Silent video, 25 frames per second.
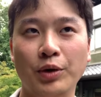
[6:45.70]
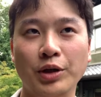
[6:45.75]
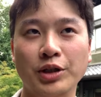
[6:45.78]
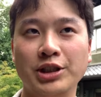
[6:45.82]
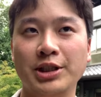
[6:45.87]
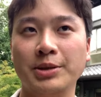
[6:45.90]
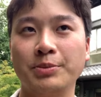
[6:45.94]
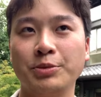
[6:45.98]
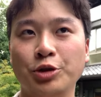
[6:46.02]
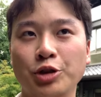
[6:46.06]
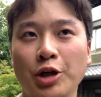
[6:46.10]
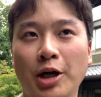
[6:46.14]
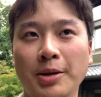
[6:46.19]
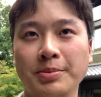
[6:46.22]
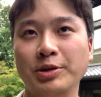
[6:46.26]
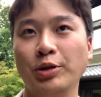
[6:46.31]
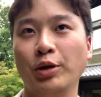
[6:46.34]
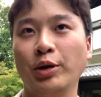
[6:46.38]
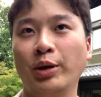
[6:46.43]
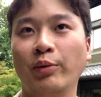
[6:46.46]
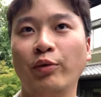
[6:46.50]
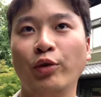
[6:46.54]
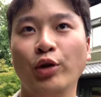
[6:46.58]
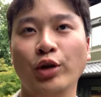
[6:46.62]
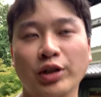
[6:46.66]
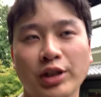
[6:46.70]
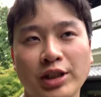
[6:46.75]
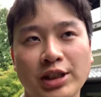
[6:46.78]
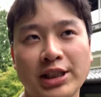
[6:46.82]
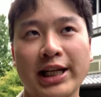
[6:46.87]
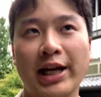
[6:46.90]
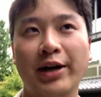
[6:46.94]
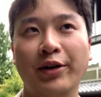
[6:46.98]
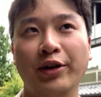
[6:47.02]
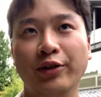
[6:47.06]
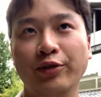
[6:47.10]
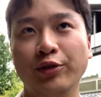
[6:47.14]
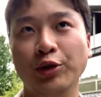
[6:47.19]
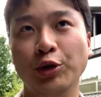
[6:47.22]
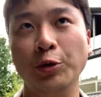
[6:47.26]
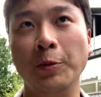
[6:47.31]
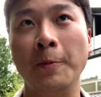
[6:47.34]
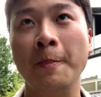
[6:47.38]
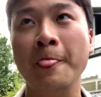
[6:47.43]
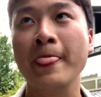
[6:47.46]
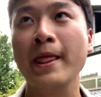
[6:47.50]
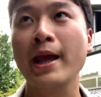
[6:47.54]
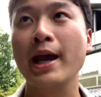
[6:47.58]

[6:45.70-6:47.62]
where some shops, they'll give you a discount if you